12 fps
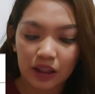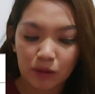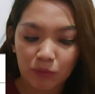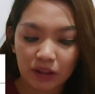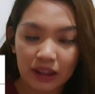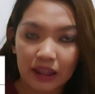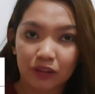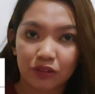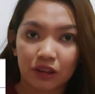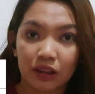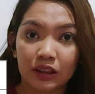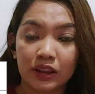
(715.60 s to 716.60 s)
email
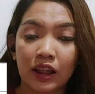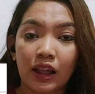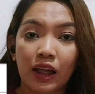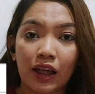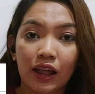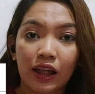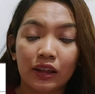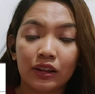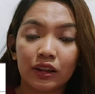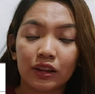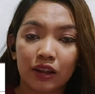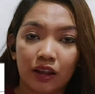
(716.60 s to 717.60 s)
address,
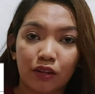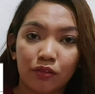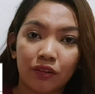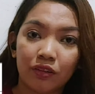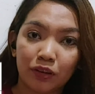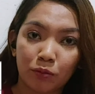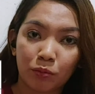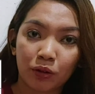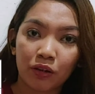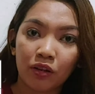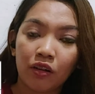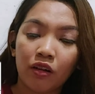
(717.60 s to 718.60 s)
and telephone
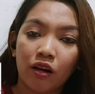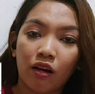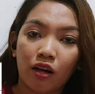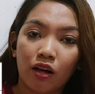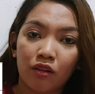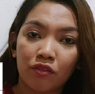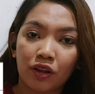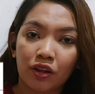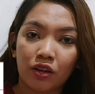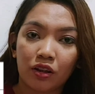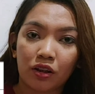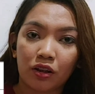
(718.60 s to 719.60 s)
number of
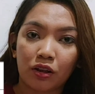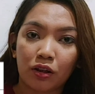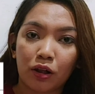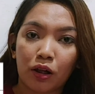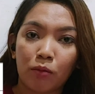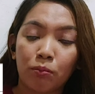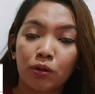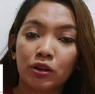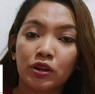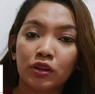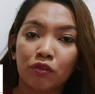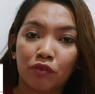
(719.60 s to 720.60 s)
the
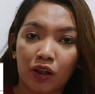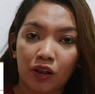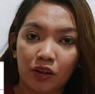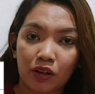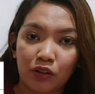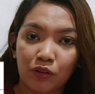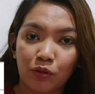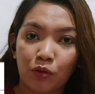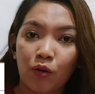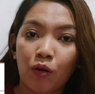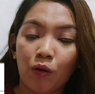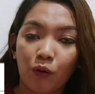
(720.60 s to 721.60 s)
person inviting
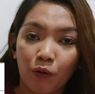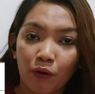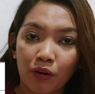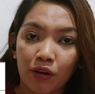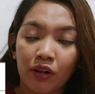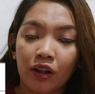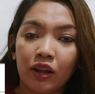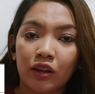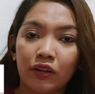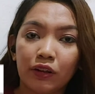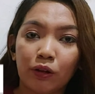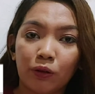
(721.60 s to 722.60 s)
you or
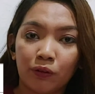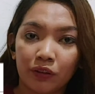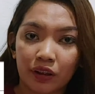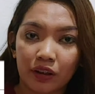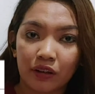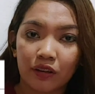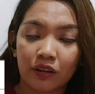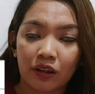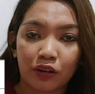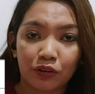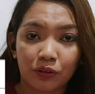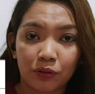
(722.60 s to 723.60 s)
the hotel
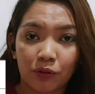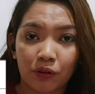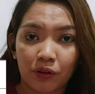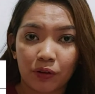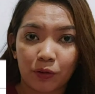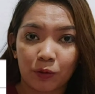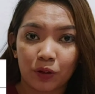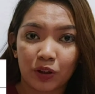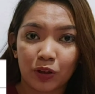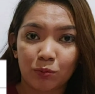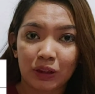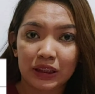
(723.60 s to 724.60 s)
that you are going
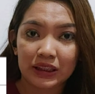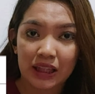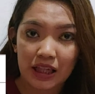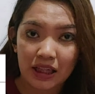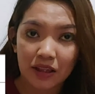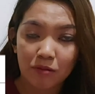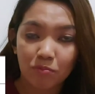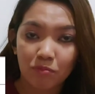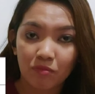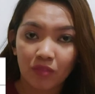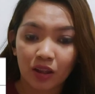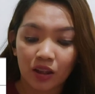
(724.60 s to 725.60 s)
to be staying.
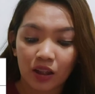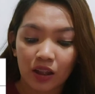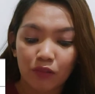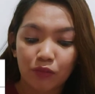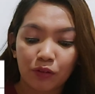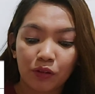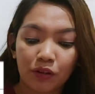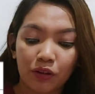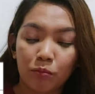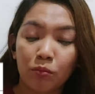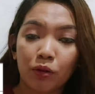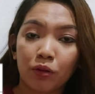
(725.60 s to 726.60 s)
For
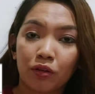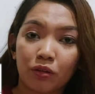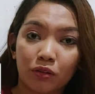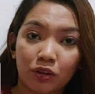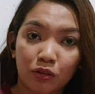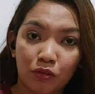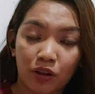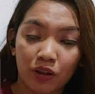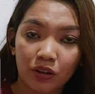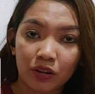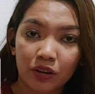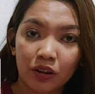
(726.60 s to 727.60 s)
number
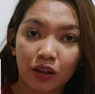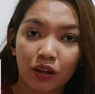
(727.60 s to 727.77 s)
31,